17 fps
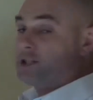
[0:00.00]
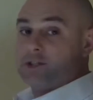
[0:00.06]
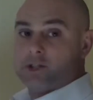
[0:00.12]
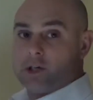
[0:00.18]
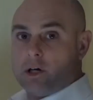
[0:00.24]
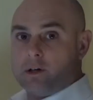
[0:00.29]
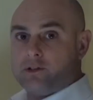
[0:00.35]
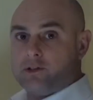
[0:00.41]
is
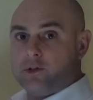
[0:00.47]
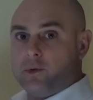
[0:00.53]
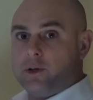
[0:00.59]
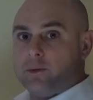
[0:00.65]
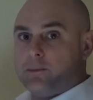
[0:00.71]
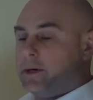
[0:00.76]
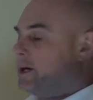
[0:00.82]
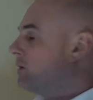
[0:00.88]
also in
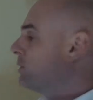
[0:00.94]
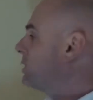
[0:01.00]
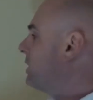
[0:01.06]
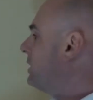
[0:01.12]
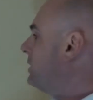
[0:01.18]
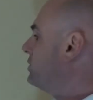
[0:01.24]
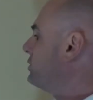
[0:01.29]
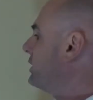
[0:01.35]
the
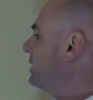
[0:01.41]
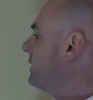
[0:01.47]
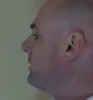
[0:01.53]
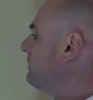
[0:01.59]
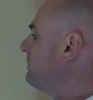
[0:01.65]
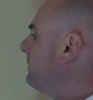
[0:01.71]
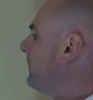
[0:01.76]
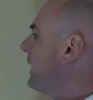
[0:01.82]
mitochondria.
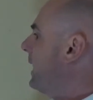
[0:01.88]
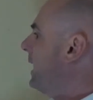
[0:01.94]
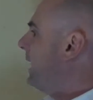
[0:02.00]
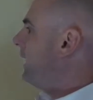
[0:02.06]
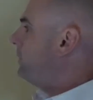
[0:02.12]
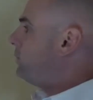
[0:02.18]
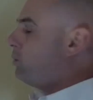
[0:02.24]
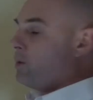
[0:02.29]

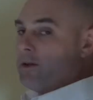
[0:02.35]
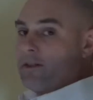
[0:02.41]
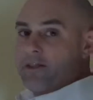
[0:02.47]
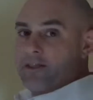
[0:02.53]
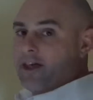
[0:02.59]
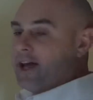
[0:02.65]
And what